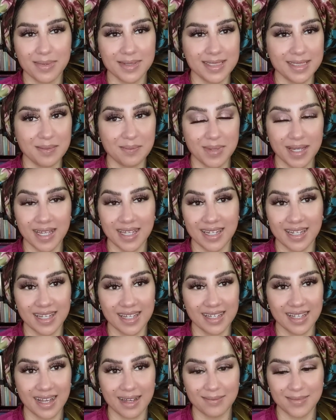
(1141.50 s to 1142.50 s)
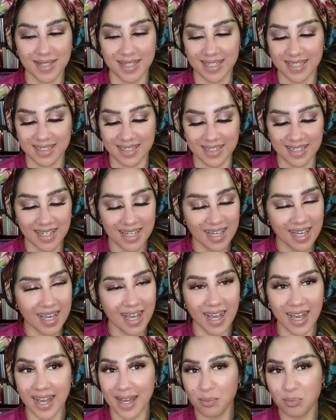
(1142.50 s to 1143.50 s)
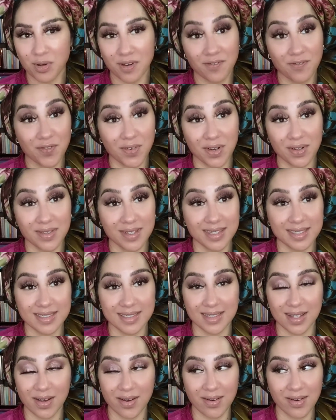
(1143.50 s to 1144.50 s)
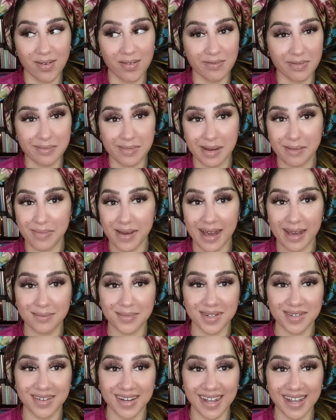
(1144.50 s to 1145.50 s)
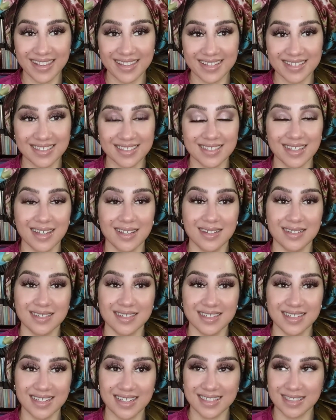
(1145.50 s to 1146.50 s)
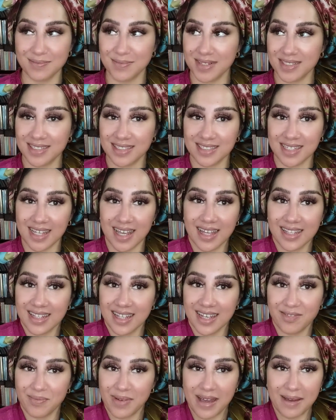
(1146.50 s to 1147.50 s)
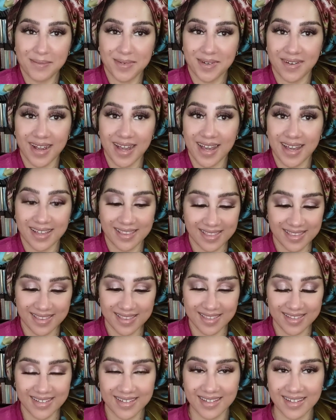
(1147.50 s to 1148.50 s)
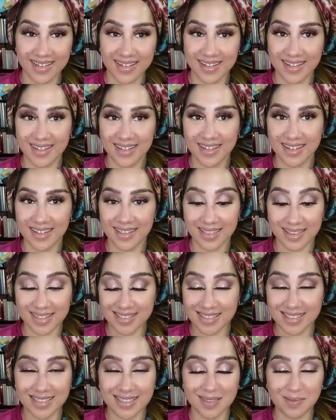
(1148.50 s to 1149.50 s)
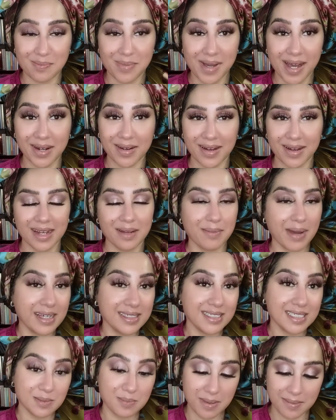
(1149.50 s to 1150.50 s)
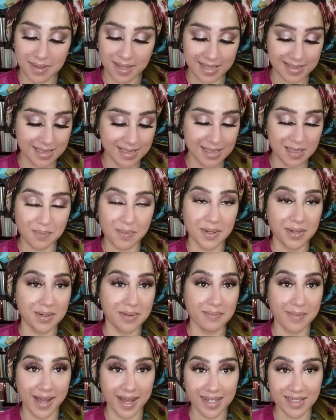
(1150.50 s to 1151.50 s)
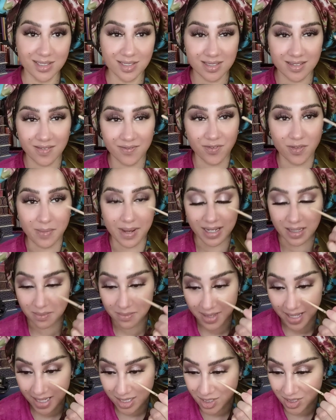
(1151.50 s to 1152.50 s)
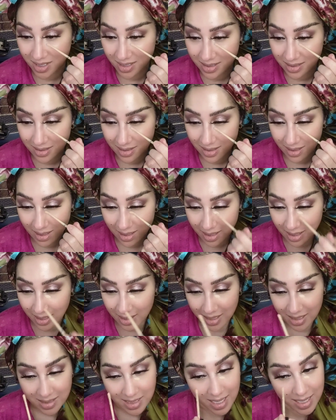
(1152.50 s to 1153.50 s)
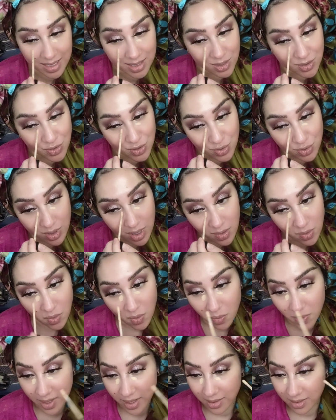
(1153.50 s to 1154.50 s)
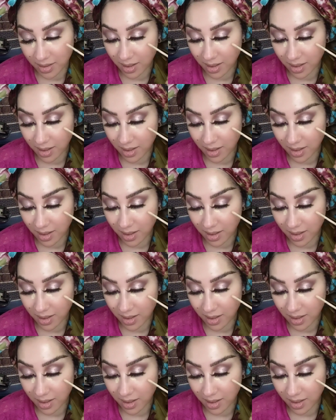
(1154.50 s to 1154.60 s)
to beat it. I mean, I prefer this over my Pat McGrath concealer as much as I love Pat McGrath. This is better, and it might just be because it's a better match for my complexion, because I do struggle with